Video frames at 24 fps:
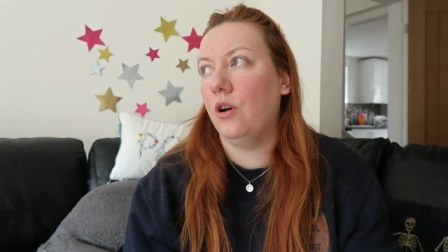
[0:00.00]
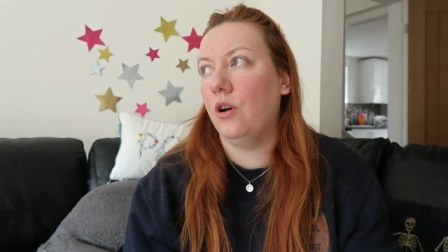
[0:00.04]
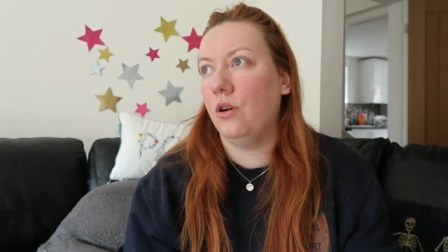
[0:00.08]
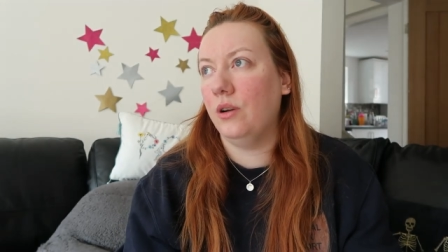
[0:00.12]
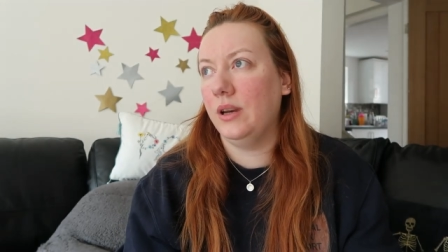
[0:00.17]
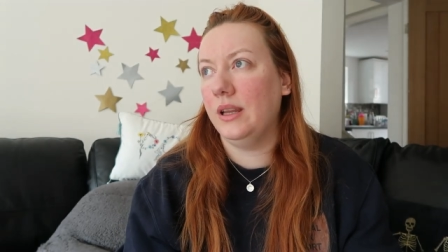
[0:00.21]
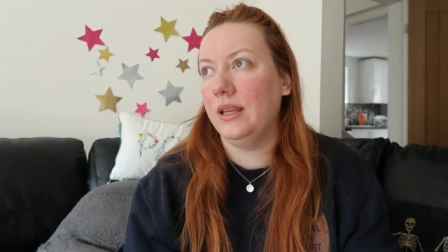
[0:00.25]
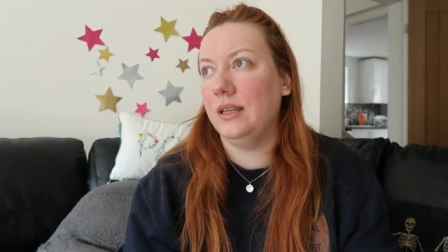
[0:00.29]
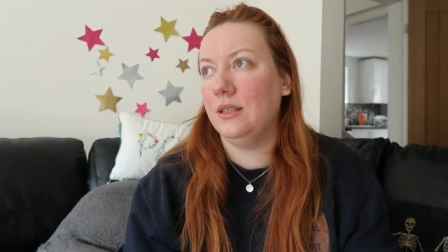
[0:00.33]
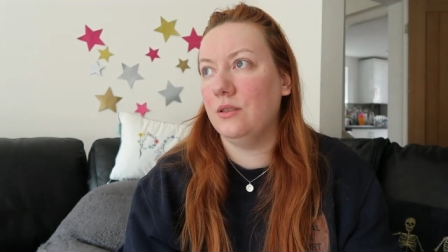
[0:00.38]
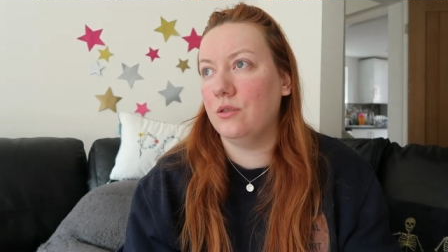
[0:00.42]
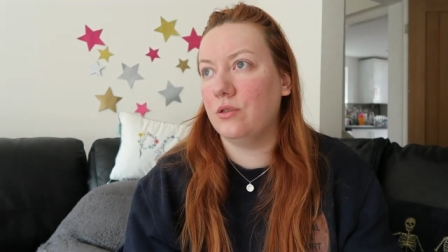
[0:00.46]

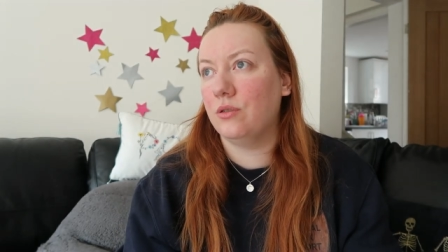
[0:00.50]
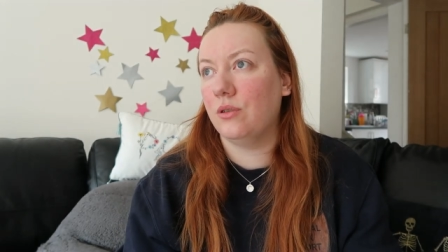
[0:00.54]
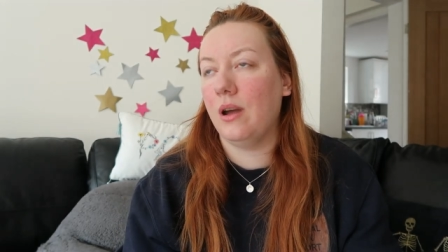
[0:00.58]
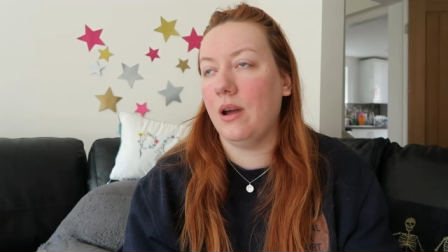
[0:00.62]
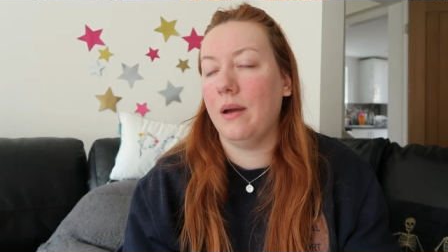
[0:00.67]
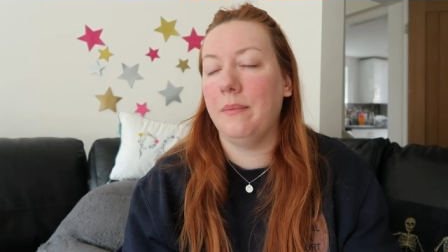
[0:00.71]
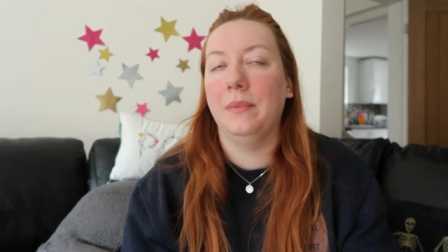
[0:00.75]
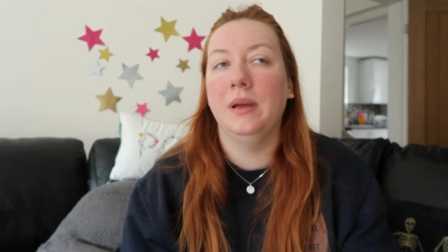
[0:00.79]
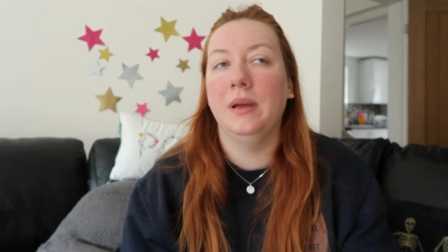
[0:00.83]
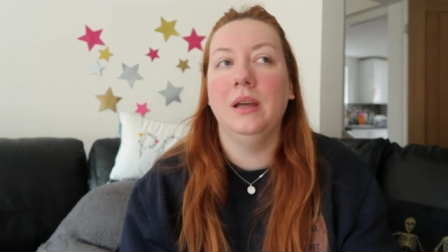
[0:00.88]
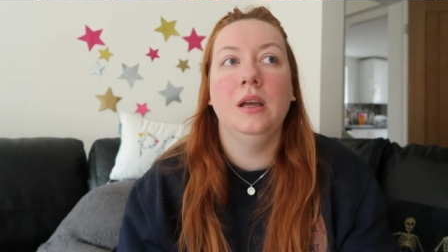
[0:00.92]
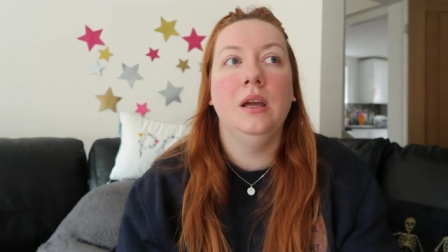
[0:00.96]
on
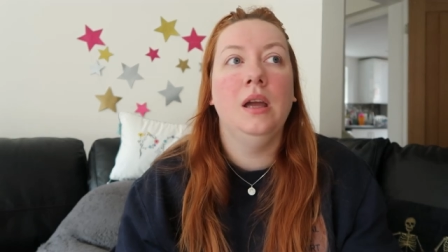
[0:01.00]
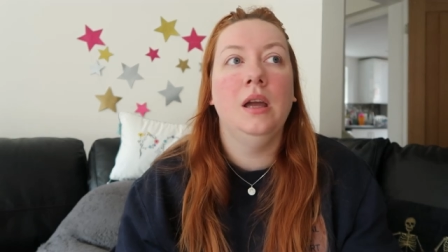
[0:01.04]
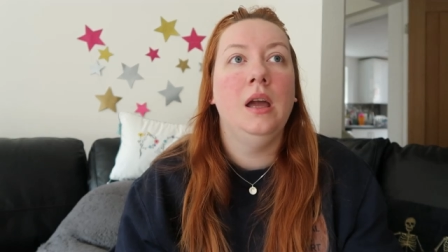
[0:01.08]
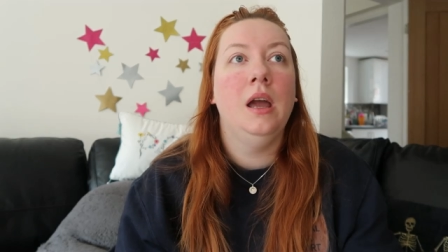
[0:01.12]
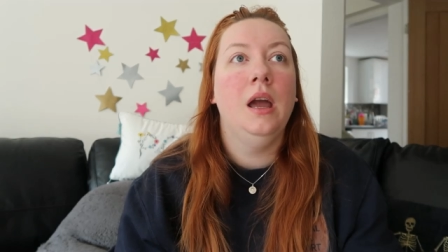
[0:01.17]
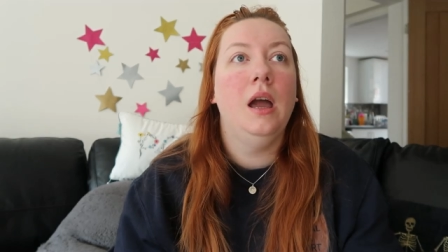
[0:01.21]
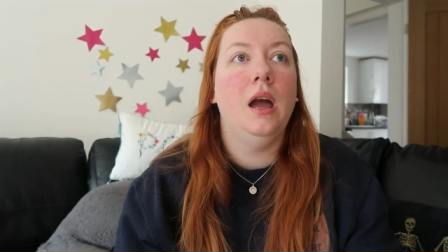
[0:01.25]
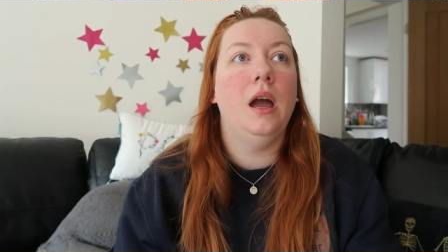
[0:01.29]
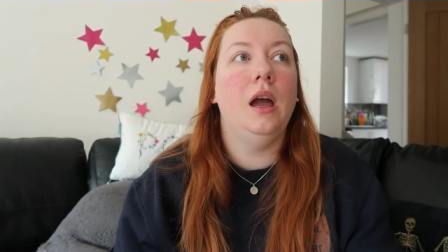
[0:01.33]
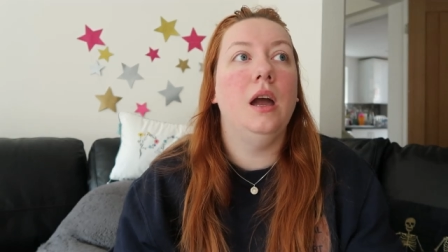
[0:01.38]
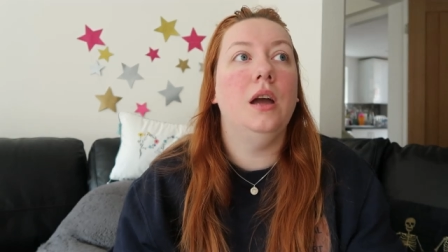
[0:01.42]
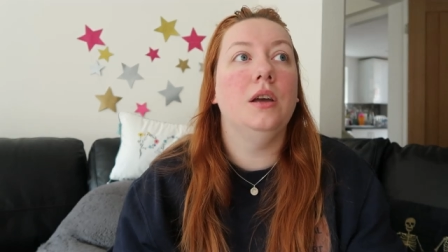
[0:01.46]
Instagram.
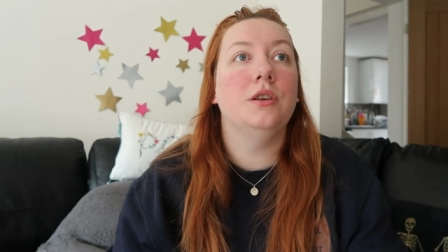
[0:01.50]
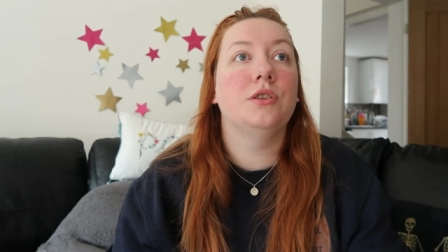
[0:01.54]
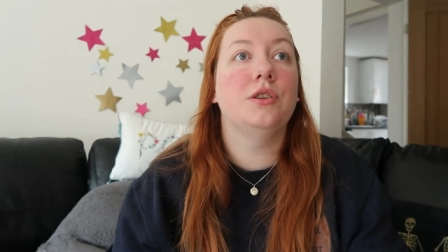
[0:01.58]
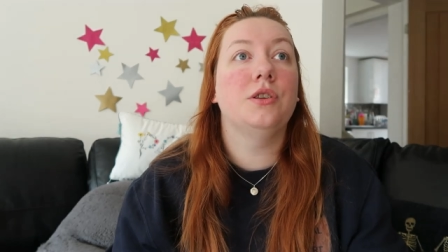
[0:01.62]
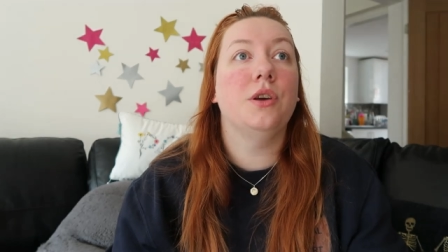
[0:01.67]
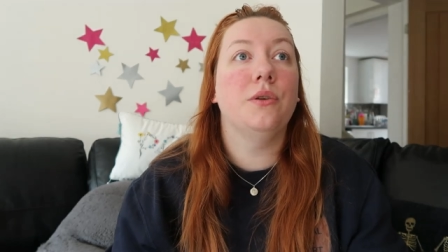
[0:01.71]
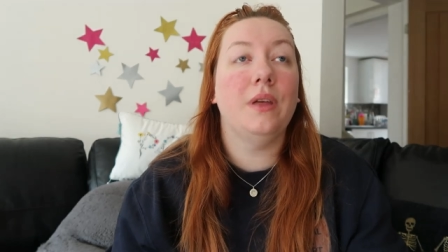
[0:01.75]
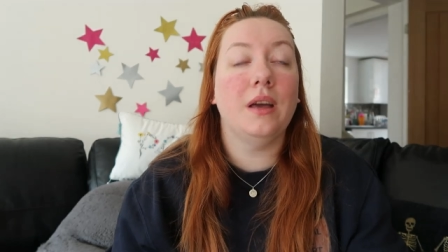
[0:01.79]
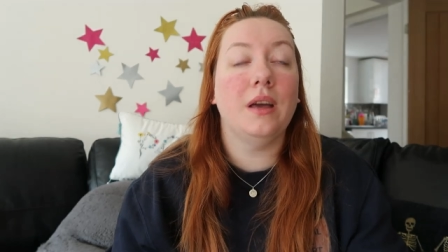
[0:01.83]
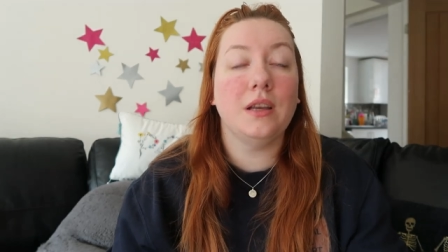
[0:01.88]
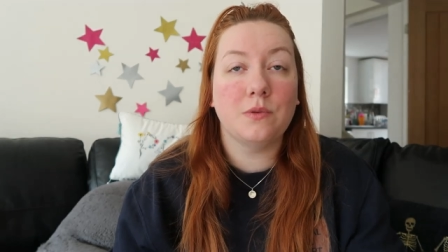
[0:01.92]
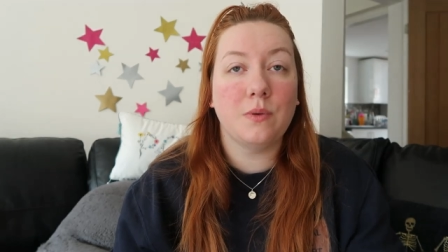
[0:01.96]
Uh,
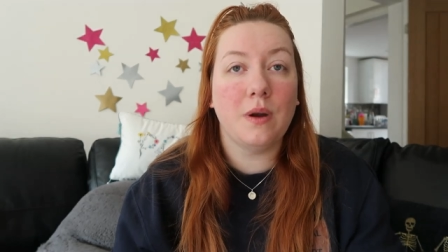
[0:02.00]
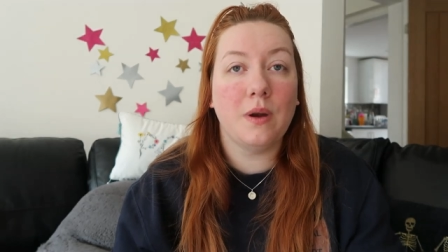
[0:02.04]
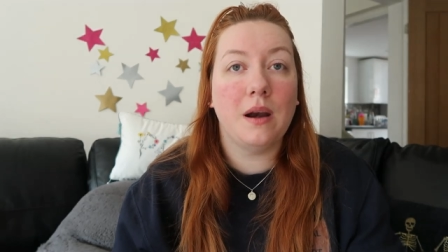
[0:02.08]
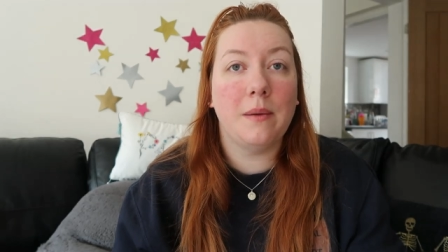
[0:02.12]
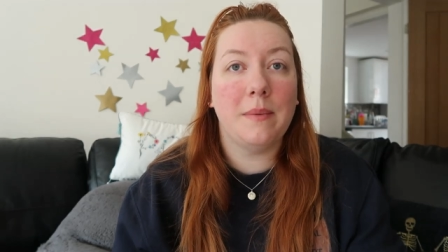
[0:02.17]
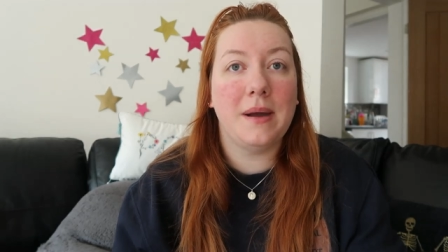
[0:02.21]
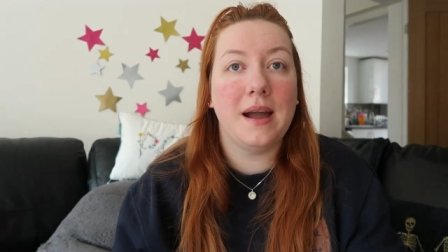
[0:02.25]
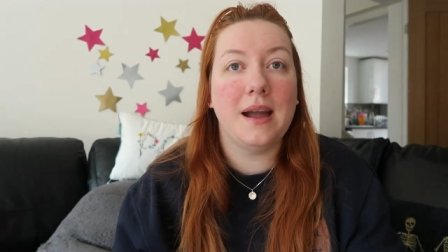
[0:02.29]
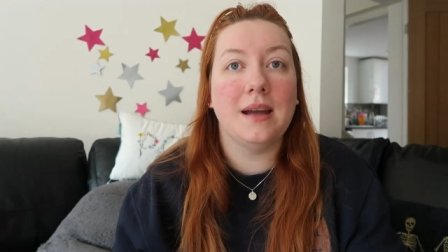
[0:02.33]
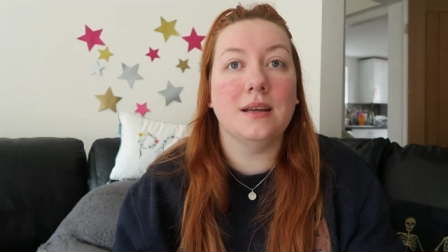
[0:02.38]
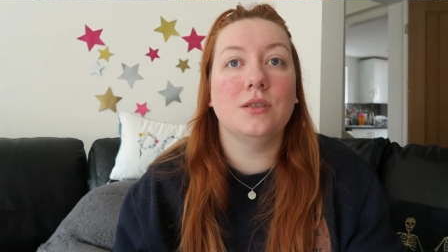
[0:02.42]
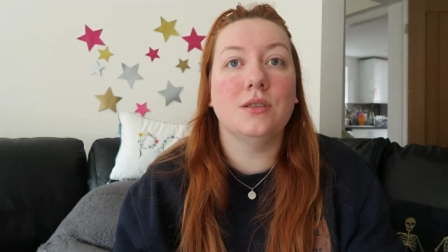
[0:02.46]
so that's where
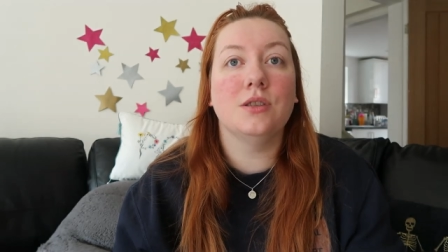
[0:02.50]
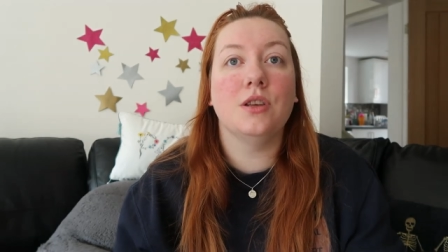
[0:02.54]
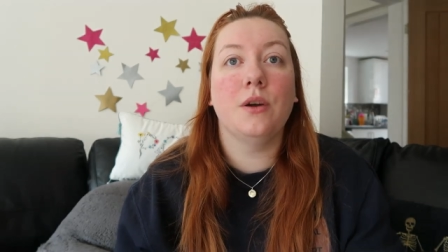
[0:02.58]
I'm at.